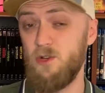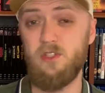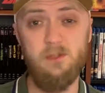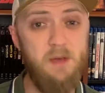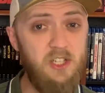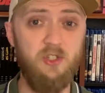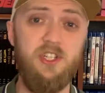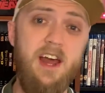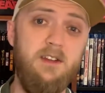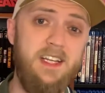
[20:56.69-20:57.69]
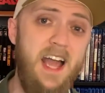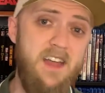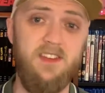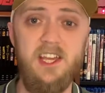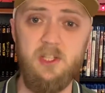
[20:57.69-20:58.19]
Special shout out to Guy
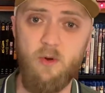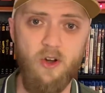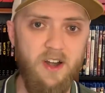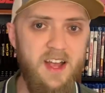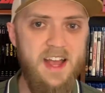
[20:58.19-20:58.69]
of Gisborne.